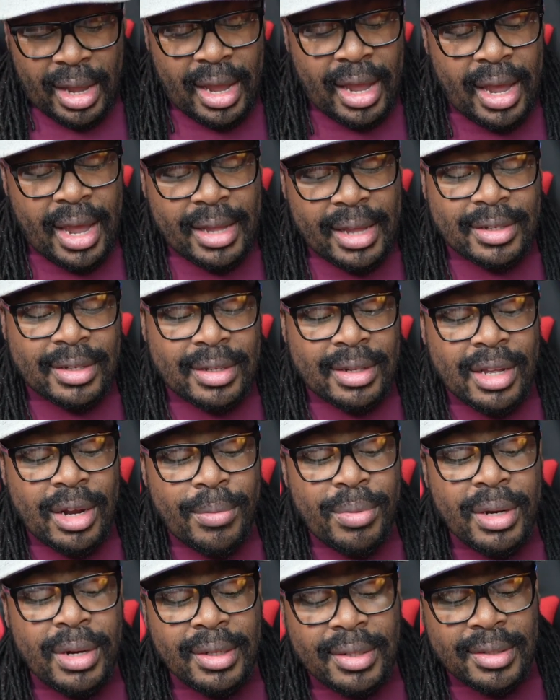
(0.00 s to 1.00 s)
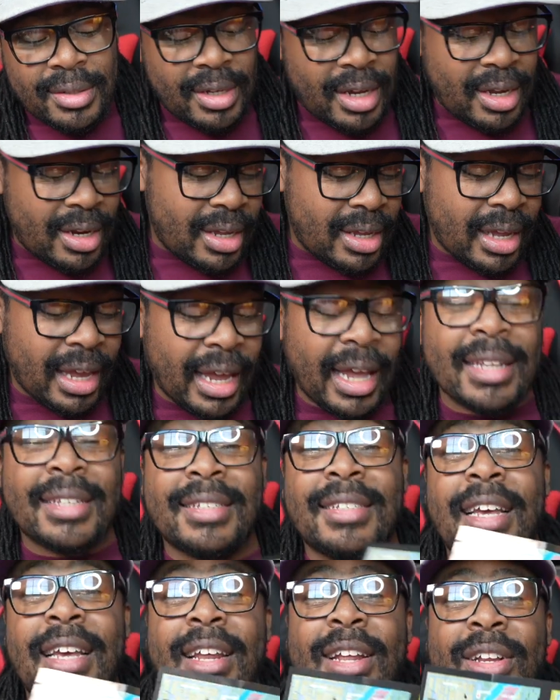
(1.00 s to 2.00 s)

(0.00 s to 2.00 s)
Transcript: It has Liberty City in San